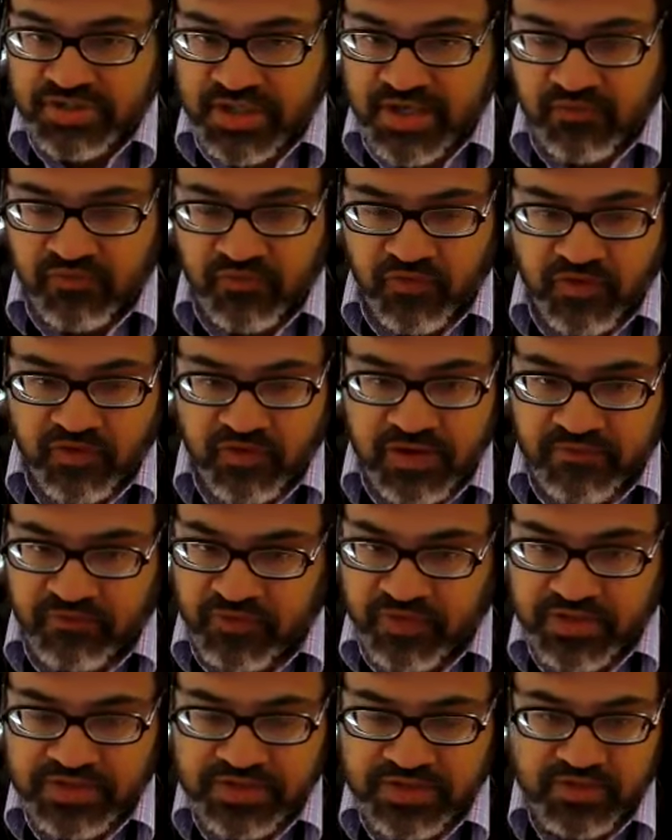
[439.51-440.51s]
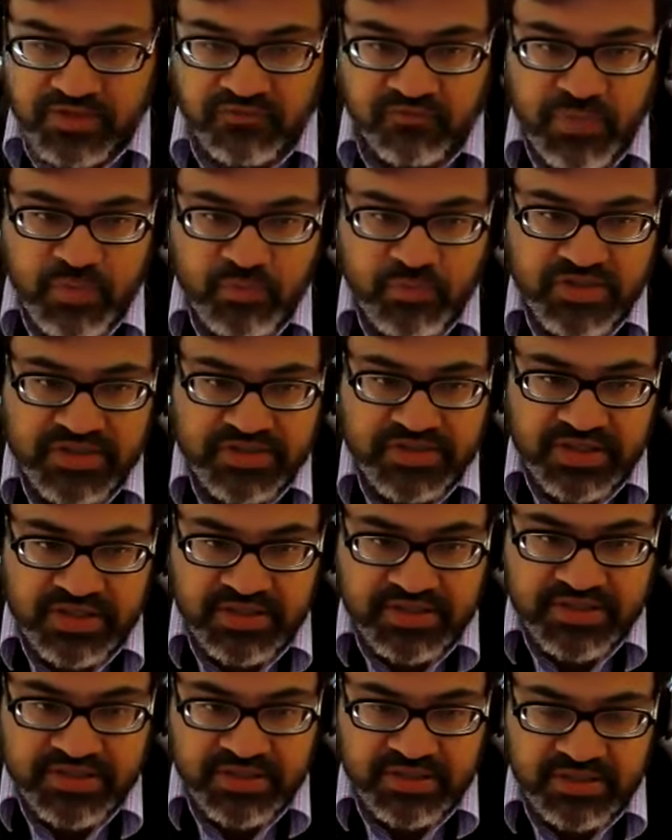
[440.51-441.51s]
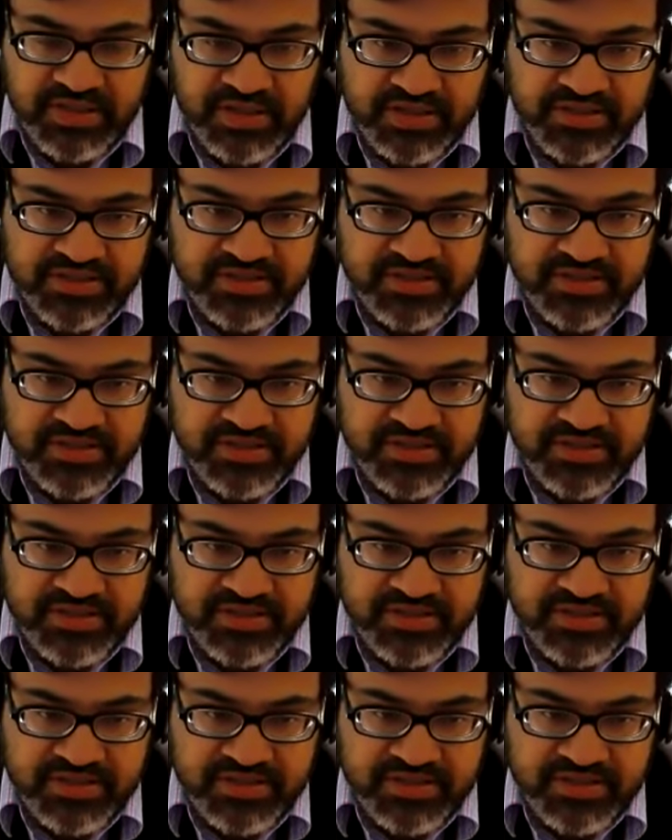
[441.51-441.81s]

there for reference of member states in the